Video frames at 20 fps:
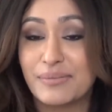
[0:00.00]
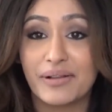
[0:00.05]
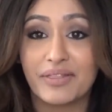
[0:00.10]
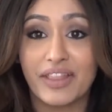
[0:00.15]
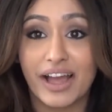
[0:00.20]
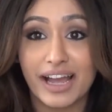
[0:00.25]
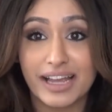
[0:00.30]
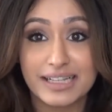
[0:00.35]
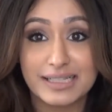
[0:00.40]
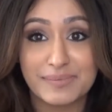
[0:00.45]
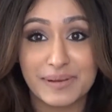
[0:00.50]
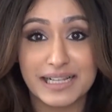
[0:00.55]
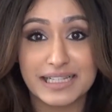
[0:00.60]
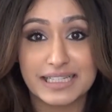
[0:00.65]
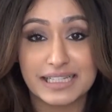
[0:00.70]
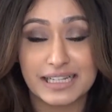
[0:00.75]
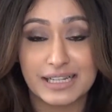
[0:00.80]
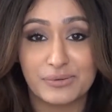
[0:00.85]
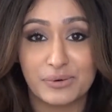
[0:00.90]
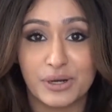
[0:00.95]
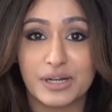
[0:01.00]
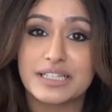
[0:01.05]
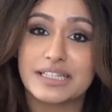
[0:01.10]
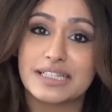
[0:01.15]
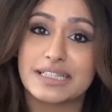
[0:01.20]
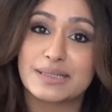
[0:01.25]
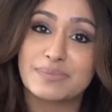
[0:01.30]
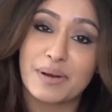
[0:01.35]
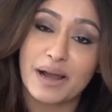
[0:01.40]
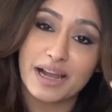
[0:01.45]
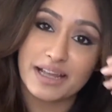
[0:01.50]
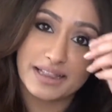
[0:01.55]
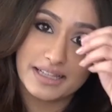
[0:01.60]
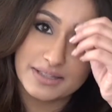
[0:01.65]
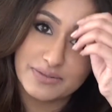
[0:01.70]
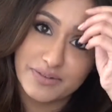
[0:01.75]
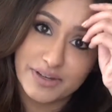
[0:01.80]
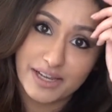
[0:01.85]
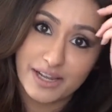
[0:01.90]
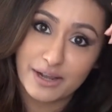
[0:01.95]
that is basically what has inspired
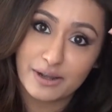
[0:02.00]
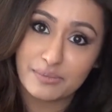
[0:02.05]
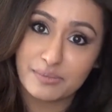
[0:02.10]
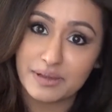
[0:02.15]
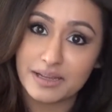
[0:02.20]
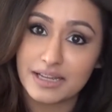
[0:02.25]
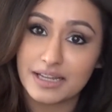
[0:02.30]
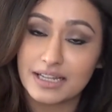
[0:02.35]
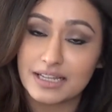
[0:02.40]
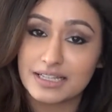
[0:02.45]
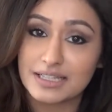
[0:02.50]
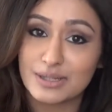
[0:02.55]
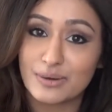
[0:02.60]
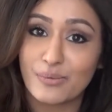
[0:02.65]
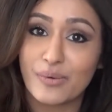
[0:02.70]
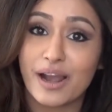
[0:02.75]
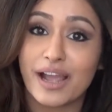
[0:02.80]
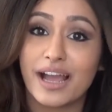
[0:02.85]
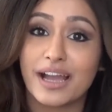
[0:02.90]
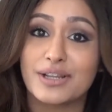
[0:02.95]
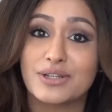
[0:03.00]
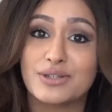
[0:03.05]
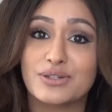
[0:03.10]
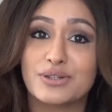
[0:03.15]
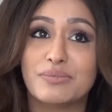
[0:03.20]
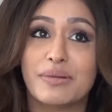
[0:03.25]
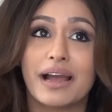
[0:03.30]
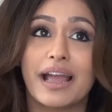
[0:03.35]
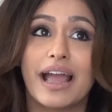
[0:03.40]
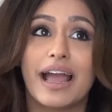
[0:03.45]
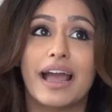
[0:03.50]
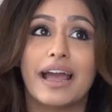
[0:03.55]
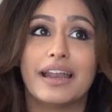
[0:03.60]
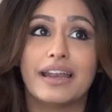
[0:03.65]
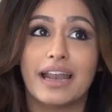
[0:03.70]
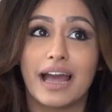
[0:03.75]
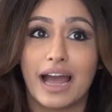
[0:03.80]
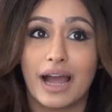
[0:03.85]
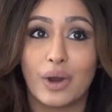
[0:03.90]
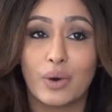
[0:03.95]
this video, because the way I do my hair
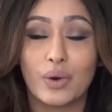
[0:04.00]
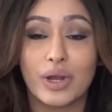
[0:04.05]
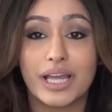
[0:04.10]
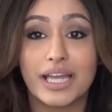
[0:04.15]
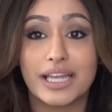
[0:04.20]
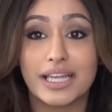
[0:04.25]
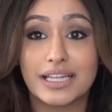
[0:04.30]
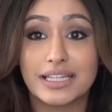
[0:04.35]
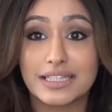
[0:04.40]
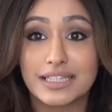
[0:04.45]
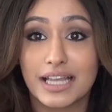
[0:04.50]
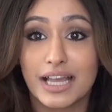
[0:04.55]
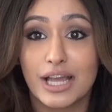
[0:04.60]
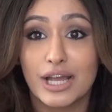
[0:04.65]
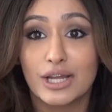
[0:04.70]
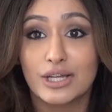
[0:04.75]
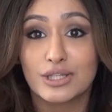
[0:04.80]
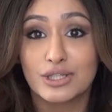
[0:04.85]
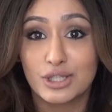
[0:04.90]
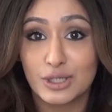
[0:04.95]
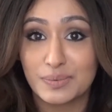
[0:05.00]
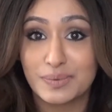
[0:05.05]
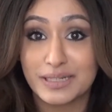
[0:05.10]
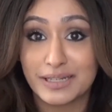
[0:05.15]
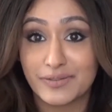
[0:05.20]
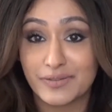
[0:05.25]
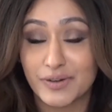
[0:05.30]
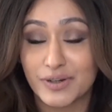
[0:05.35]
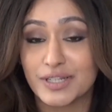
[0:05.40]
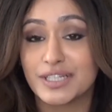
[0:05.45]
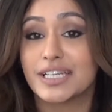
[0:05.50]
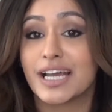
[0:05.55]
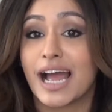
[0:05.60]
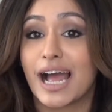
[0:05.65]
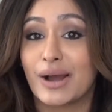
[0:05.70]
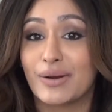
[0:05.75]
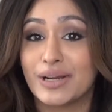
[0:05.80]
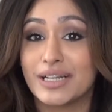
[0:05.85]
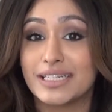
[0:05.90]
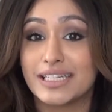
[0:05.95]
now is super different to
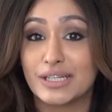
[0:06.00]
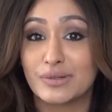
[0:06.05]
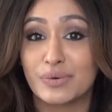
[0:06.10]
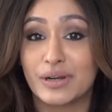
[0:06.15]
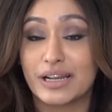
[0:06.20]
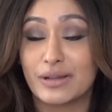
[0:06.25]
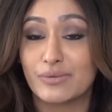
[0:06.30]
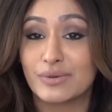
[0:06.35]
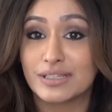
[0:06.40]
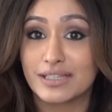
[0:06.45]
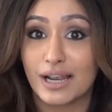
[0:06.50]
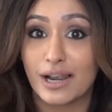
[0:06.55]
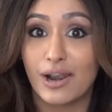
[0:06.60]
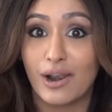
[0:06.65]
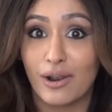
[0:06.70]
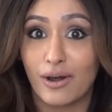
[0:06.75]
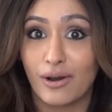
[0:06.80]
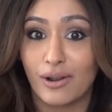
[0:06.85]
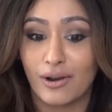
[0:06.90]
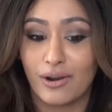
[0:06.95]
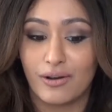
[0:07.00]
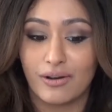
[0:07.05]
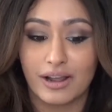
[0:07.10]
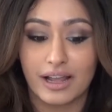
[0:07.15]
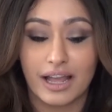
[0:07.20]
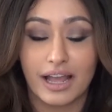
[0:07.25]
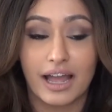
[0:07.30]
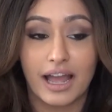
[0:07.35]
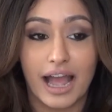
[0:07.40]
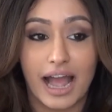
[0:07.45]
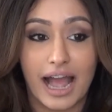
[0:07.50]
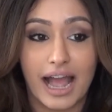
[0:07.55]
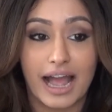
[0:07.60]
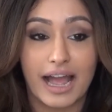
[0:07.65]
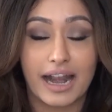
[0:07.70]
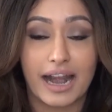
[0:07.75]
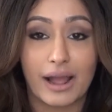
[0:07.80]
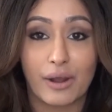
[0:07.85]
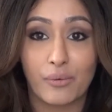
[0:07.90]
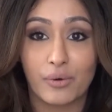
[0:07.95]
how I did when it was a lot longer,
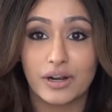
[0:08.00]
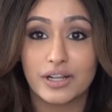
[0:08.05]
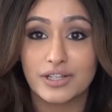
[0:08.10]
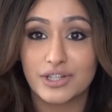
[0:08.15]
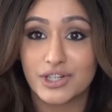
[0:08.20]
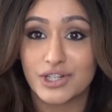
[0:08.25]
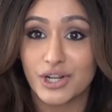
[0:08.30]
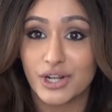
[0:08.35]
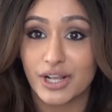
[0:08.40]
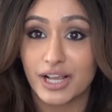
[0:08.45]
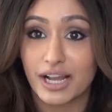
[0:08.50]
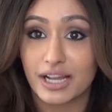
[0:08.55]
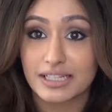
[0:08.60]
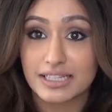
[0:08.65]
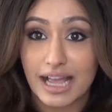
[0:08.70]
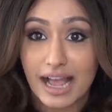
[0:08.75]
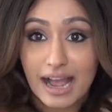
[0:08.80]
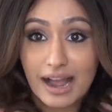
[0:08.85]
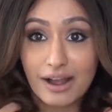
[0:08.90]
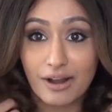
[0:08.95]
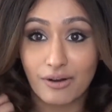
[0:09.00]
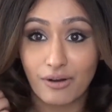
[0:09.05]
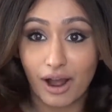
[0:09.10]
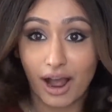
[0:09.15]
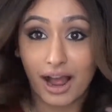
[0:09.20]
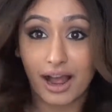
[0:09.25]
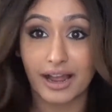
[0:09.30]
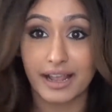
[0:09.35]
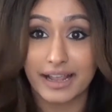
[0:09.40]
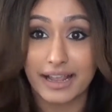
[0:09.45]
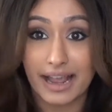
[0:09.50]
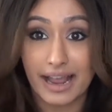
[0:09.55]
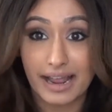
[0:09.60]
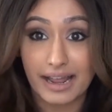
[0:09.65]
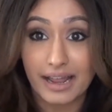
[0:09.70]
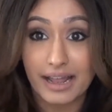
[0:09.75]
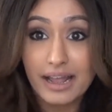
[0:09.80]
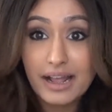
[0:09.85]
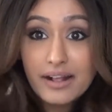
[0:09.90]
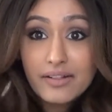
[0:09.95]
and I wanted to show you guys how I
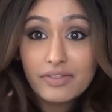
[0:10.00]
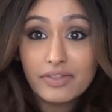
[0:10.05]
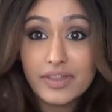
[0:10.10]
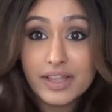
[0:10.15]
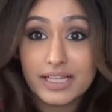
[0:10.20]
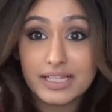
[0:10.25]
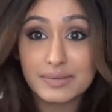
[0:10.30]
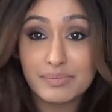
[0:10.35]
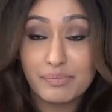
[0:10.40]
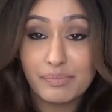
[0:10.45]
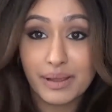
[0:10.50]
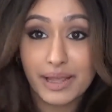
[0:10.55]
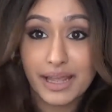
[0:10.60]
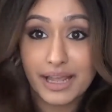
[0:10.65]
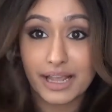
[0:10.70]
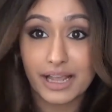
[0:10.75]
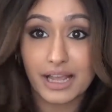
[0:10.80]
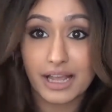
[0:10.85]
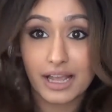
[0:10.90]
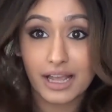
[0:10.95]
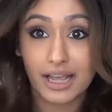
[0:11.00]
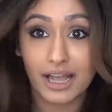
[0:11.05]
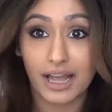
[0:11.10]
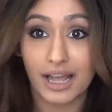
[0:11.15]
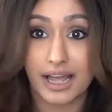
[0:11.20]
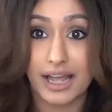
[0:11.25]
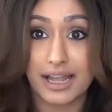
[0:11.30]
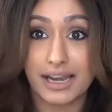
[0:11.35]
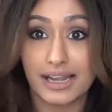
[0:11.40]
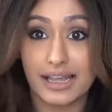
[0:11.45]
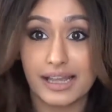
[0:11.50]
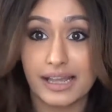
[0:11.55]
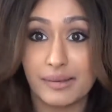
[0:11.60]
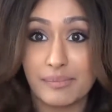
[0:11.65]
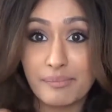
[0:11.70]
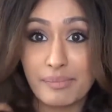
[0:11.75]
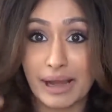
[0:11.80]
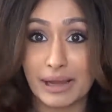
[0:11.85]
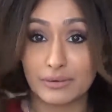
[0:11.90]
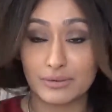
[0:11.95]
get this big, curly,
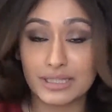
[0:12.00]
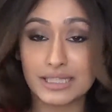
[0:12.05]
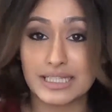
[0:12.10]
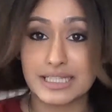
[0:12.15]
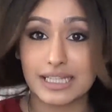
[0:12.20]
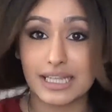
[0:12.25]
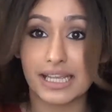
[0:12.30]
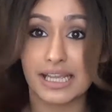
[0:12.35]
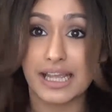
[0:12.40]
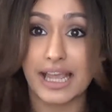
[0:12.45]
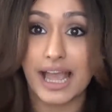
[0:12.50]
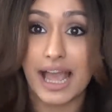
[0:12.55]
bouncy